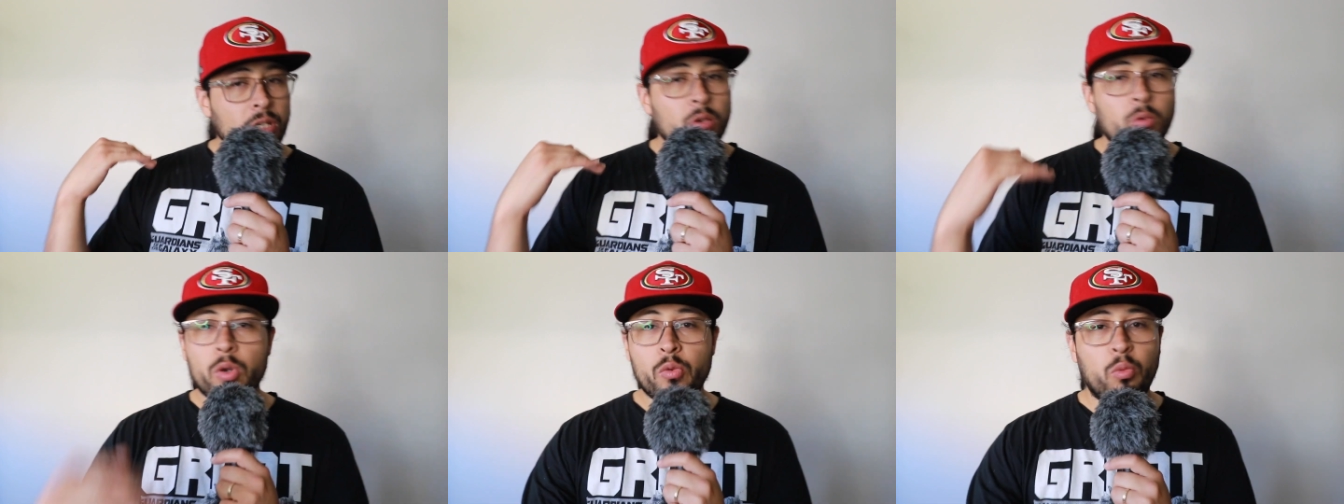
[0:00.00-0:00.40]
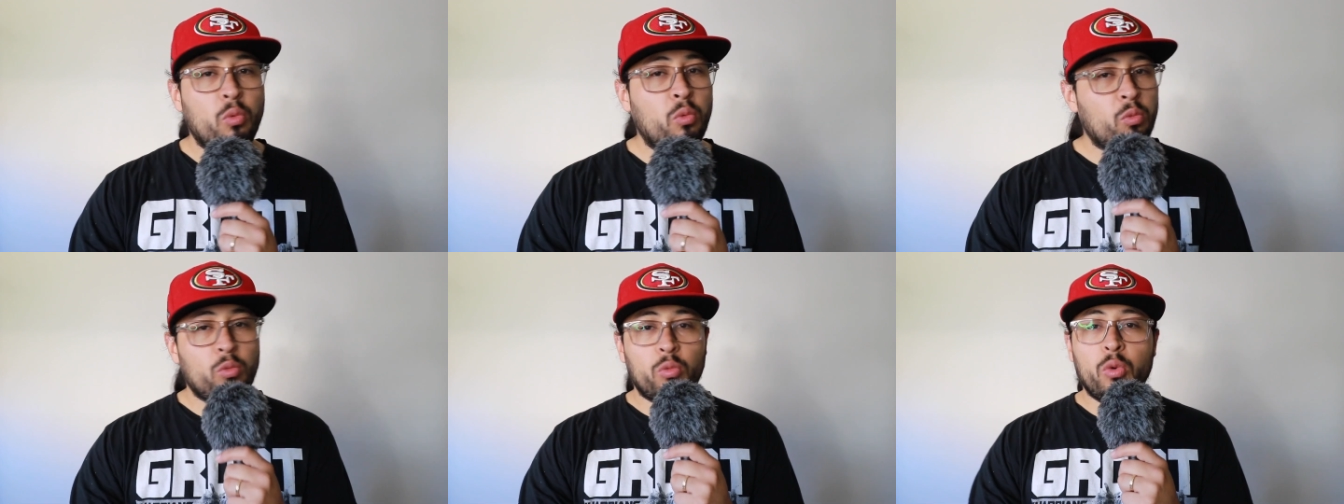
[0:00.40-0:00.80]
we
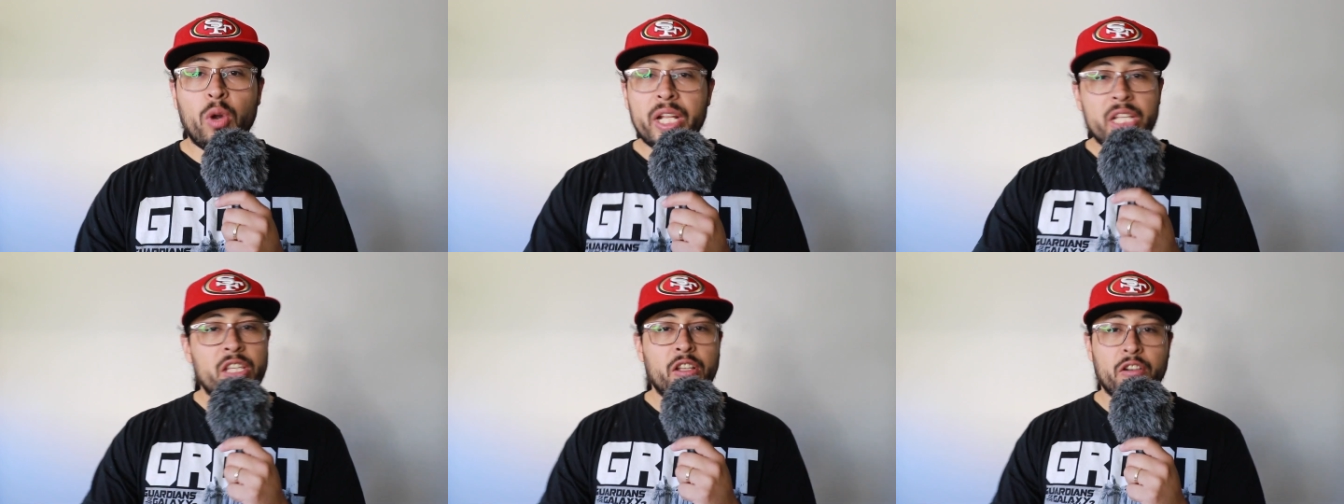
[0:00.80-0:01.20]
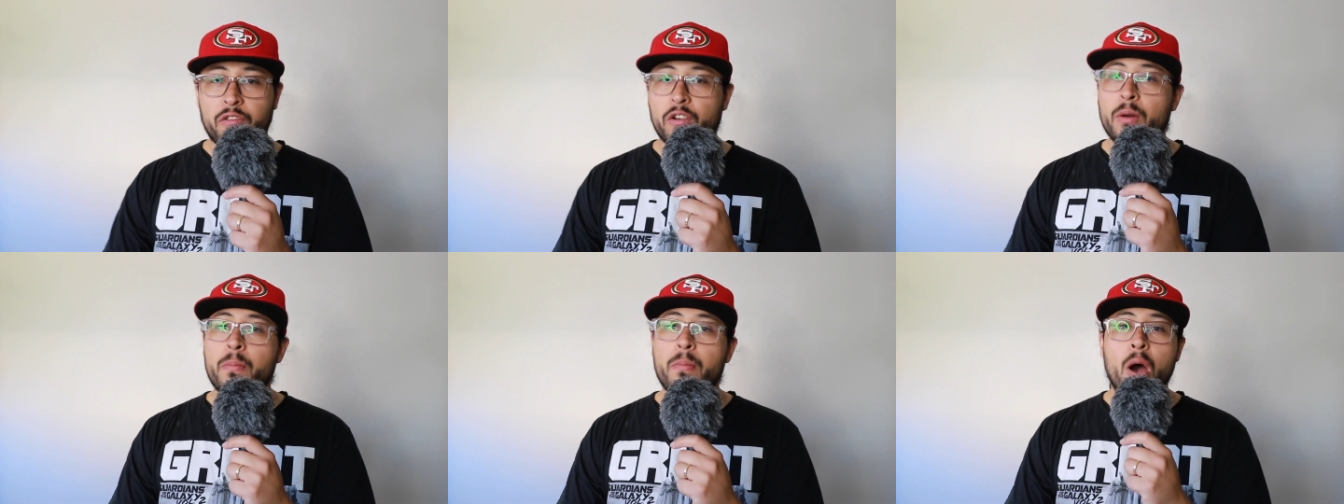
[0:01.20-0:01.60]
run in the
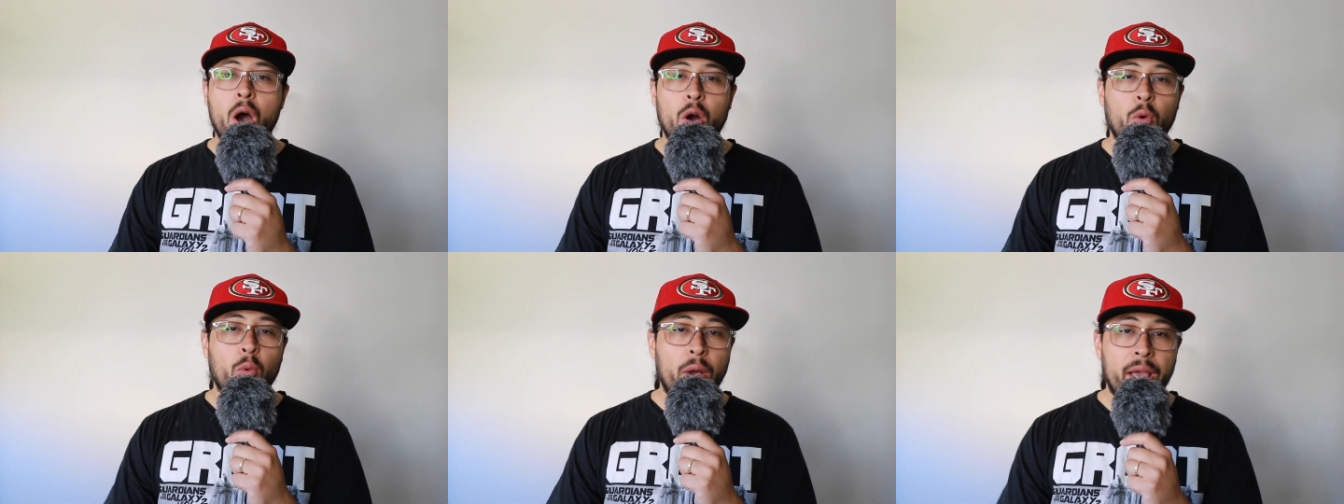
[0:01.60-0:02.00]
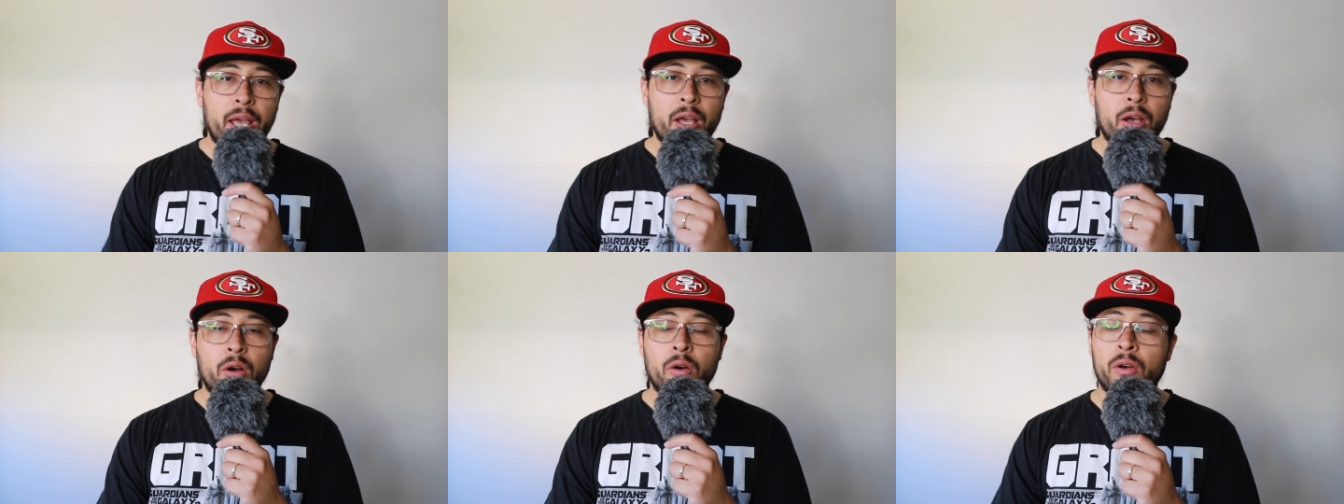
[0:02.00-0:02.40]
football
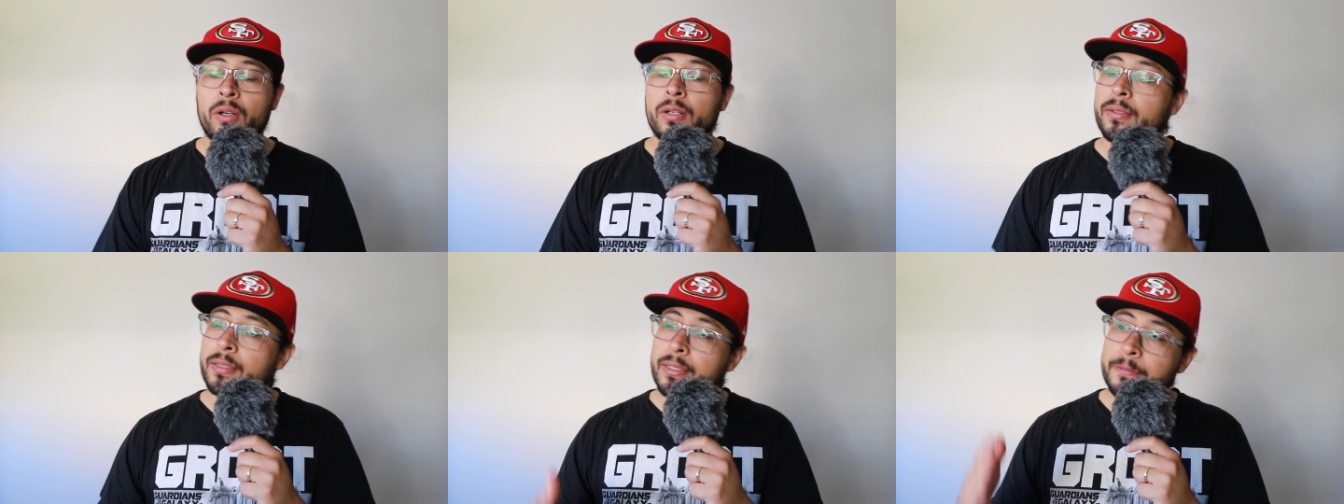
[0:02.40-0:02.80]
well.